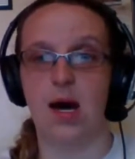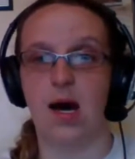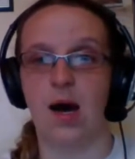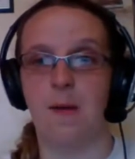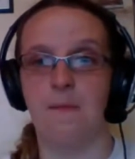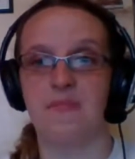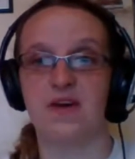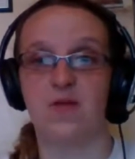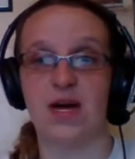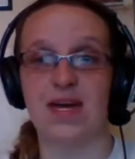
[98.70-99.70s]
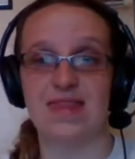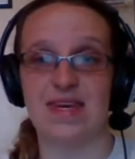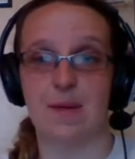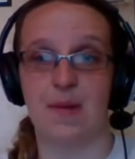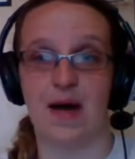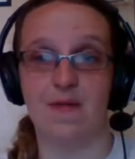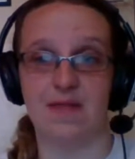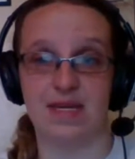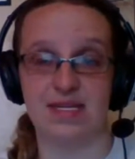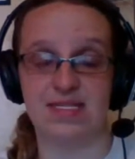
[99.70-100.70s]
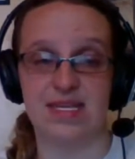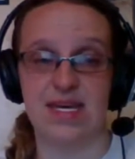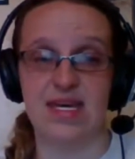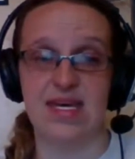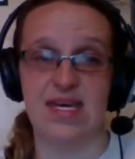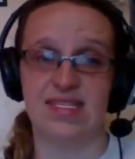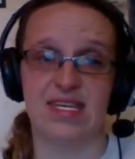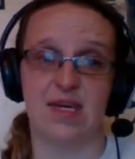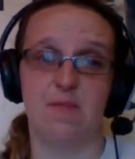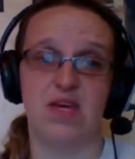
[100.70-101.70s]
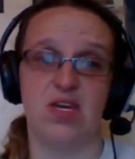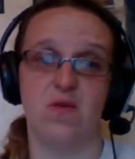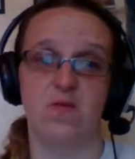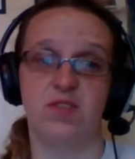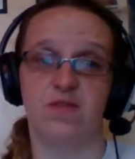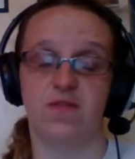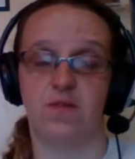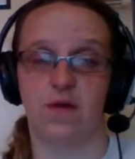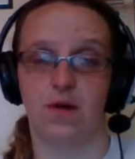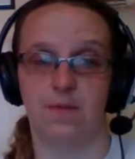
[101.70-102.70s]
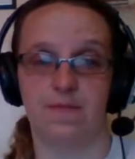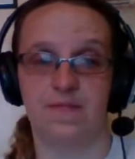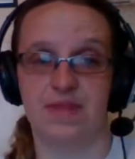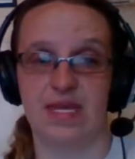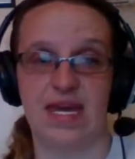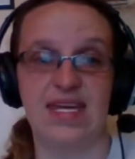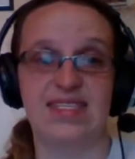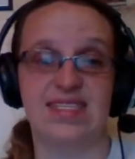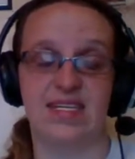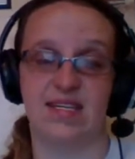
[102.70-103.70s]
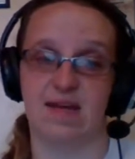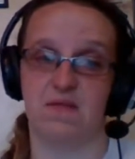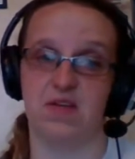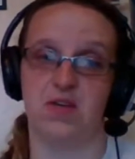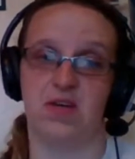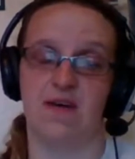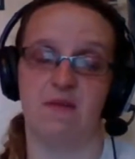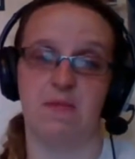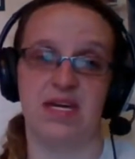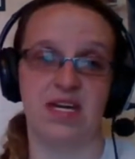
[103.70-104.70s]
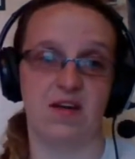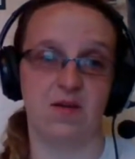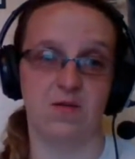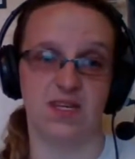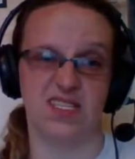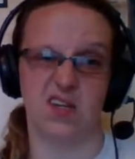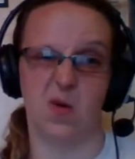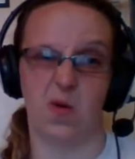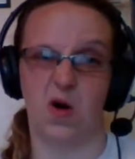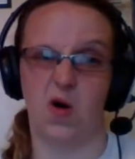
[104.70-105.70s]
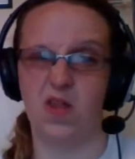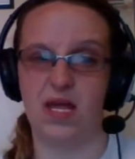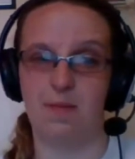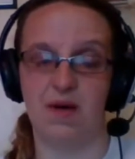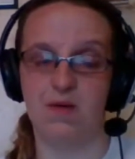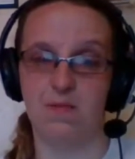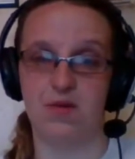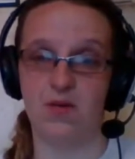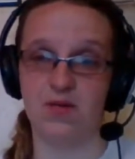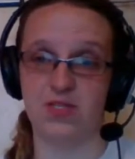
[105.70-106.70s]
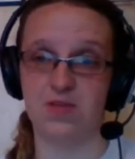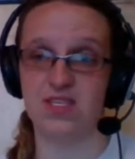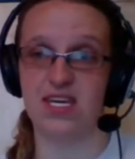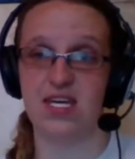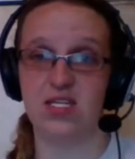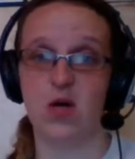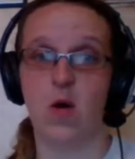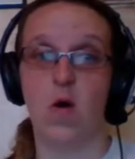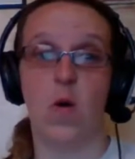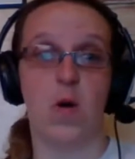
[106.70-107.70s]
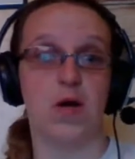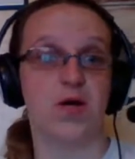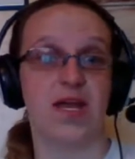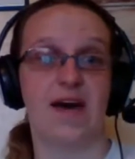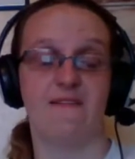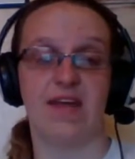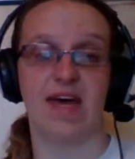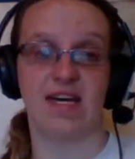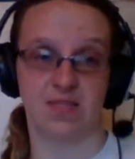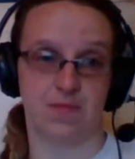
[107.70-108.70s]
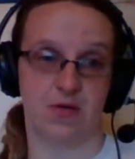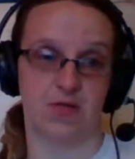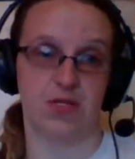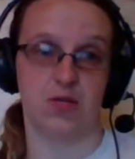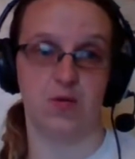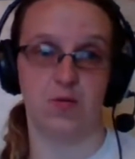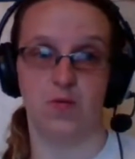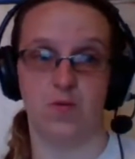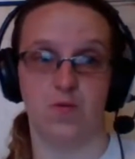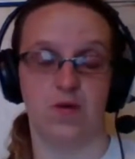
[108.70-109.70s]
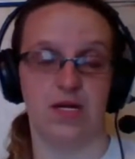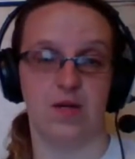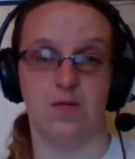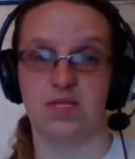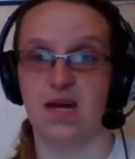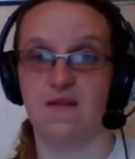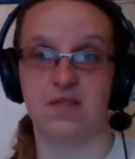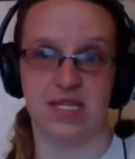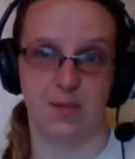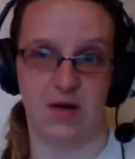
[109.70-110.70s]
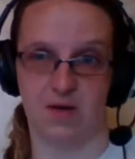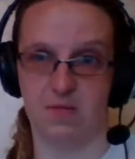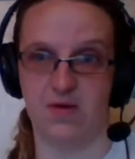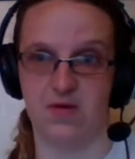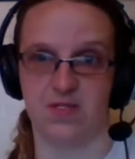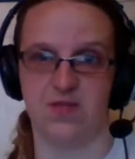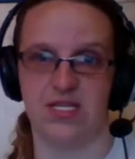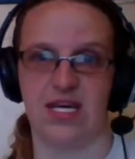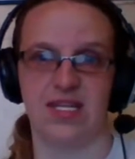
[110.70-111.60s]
The great thing about this is it can be used from any skill level. You can have a beginner who doesn't know a whole lot about computers using it, or you can have an expert who knows everything about computers using it.